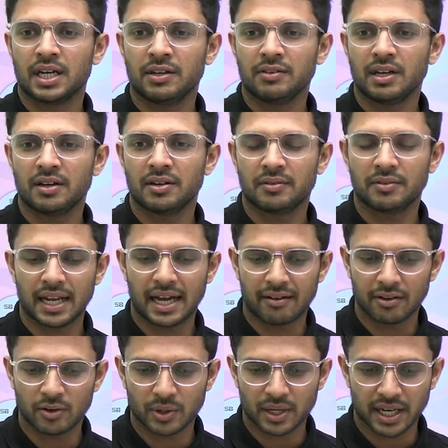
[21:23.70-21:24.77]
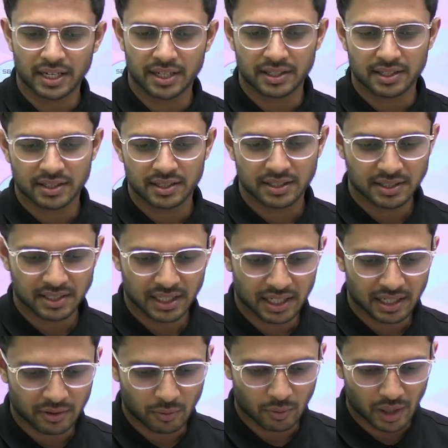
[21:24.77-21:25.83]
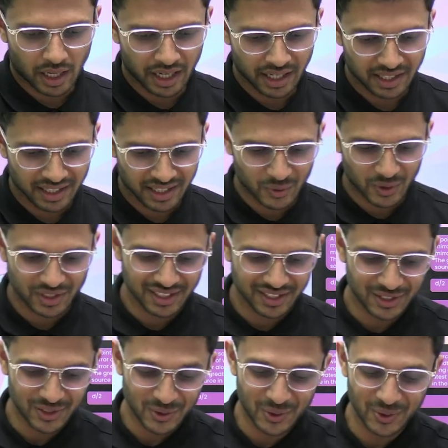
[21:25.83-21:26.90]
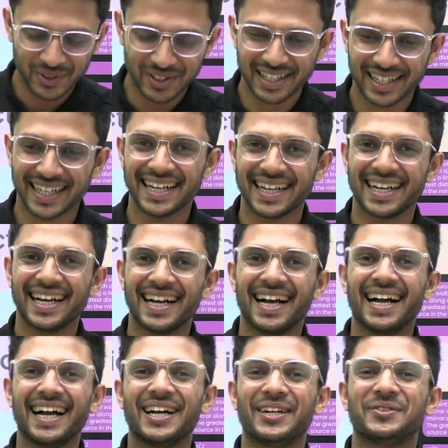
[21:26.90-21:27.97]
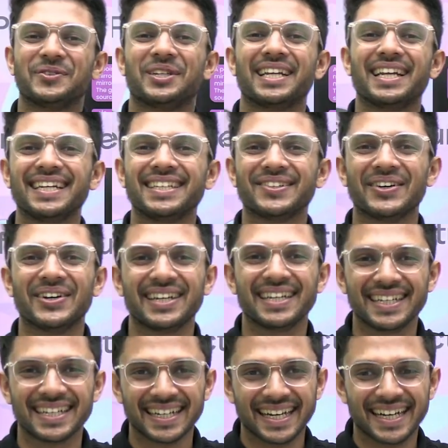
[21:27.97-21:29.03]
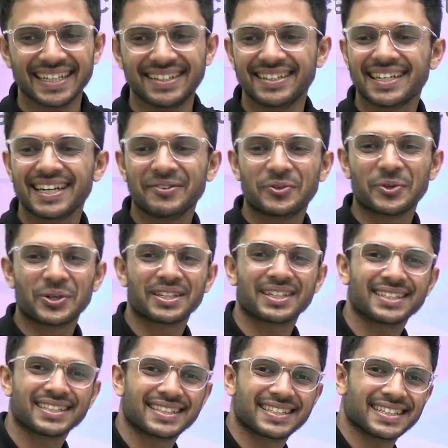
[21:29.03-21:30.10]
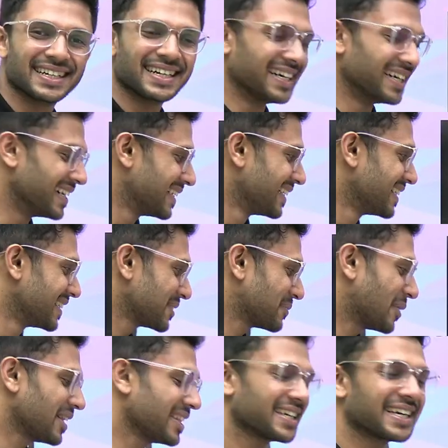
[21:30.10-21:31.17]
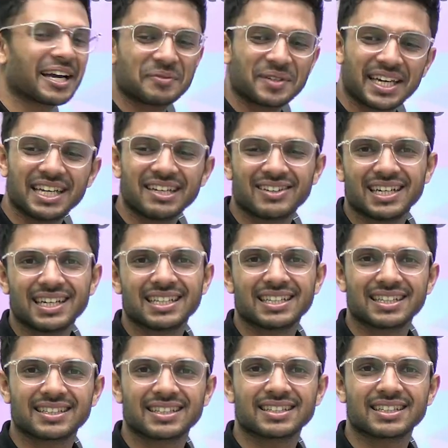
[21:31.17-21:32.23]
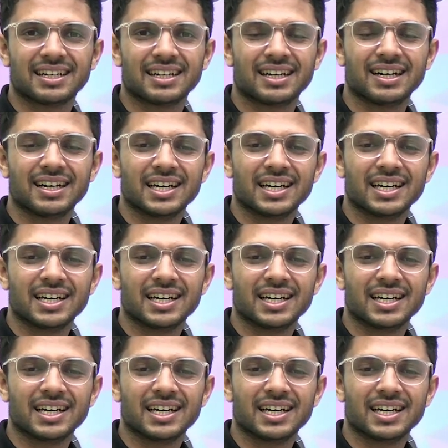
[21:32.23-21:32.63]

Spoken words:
Anyway, we'll have a look at it. Theek hai? Why there was issue? I'm really sorry, TK, for this small thing happening. Anyway, this is a